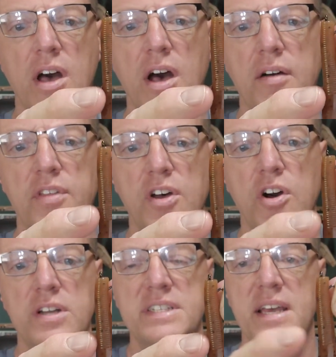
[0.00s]
of the
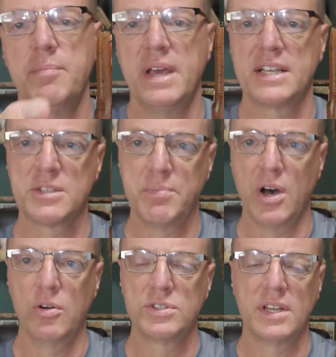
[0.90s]
hook tip
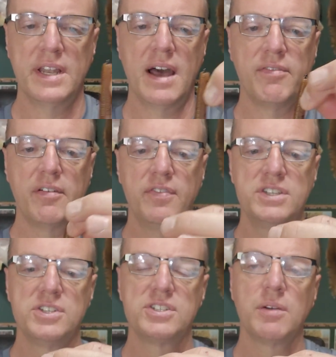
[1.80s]
exposed. Now, if I'm
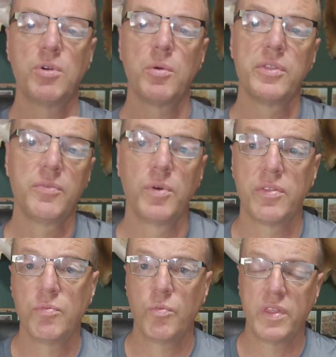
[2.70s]
fishing somewhere
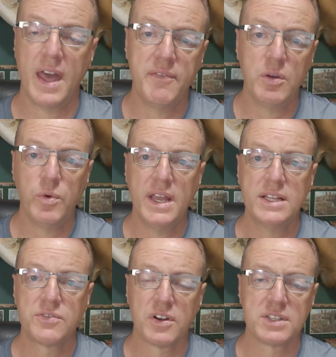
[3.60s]
with heavy
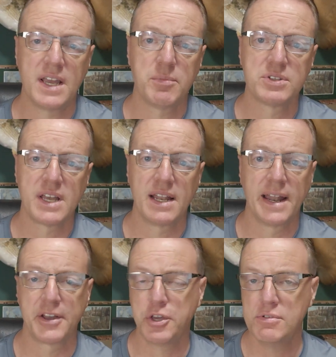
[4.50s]
weeds, for example, it's got a
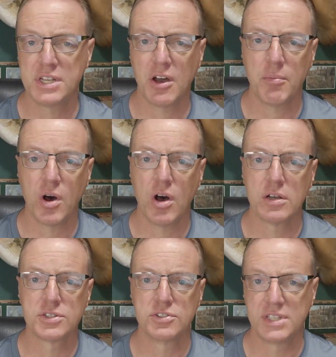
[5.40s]
lot of coontail
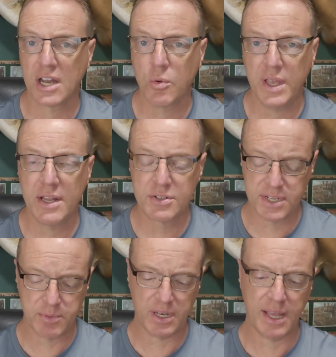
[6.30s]
moss or duckweed or
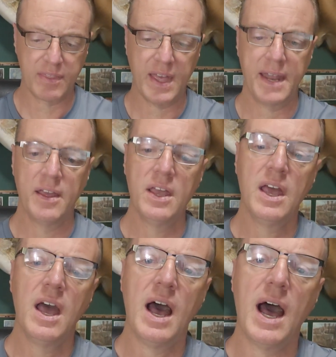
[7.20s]
something like that,
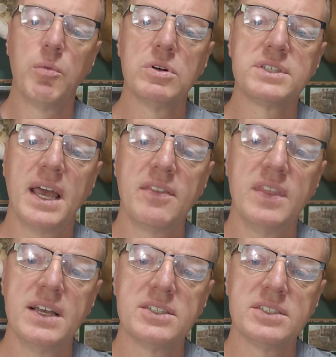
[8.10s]
I will take
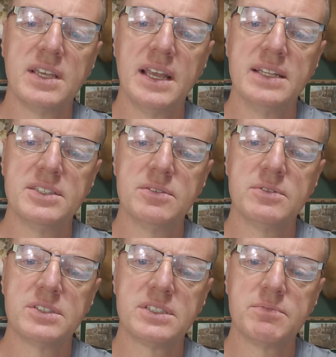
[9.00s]
this and
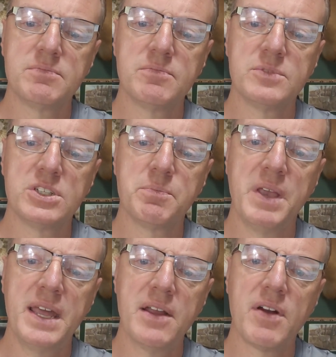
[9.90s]
just
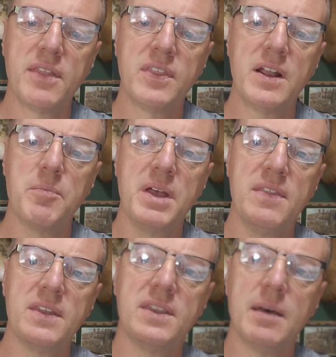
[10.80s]
pin it right there,
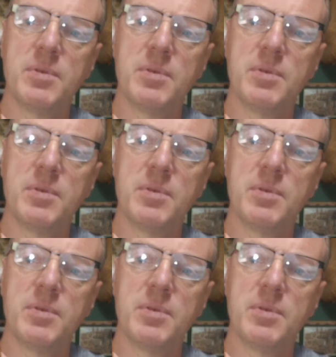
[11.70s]
pin the tip